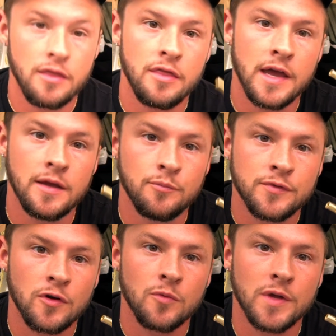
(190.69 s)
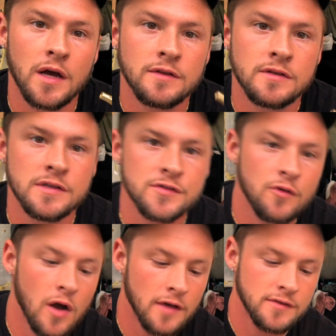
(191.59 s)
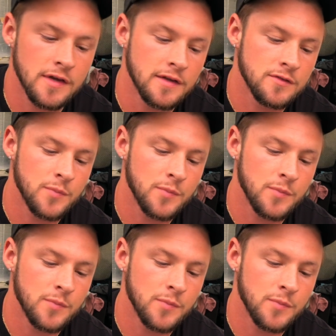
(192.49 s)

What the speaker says: They turned me on to these crossnuts.